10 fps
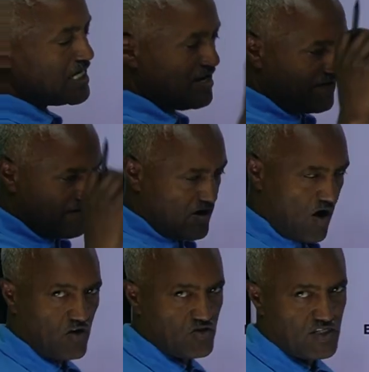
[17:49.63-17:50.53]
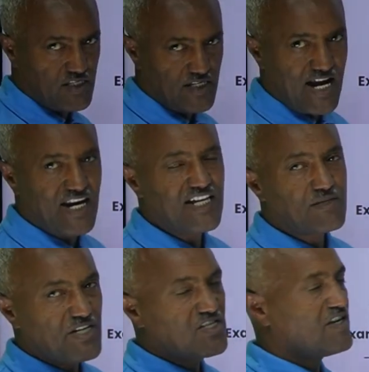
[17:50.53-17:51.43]
if not. Unless
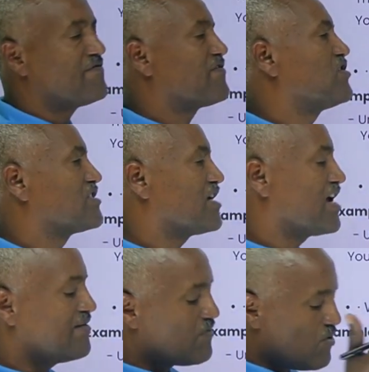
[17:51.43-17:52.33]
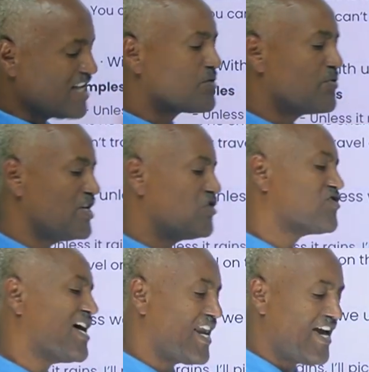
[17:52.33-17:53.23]
means if not. If once we use
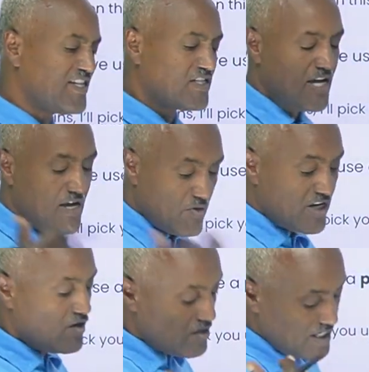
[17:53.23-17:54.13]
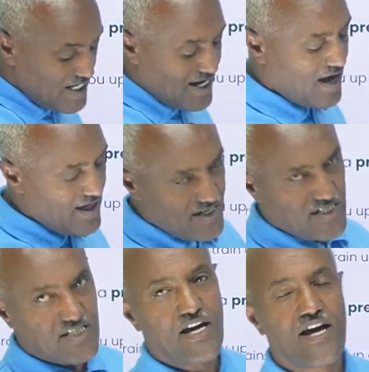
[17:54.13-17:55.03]
unless, we don't need
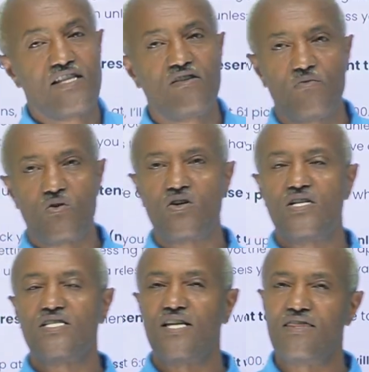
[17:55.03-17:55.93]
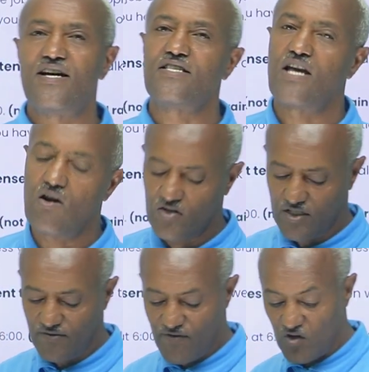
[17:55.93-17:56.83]
another negative words in that clause.
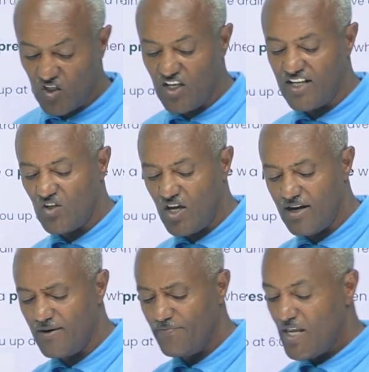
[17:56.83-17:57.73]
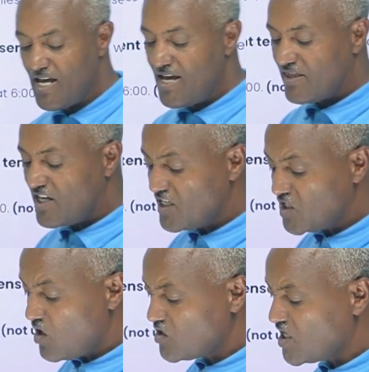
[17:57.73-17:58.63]
For instance, here, there is
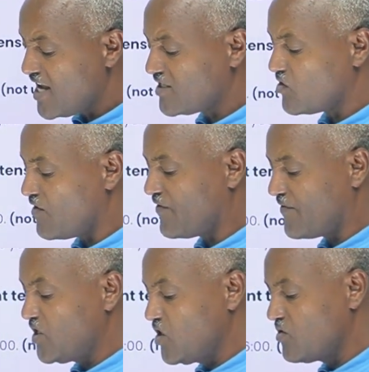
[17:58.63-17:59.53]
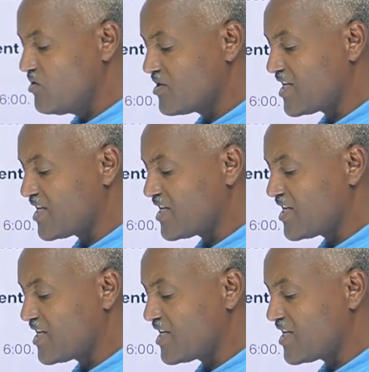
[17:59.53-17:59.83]
no chance of you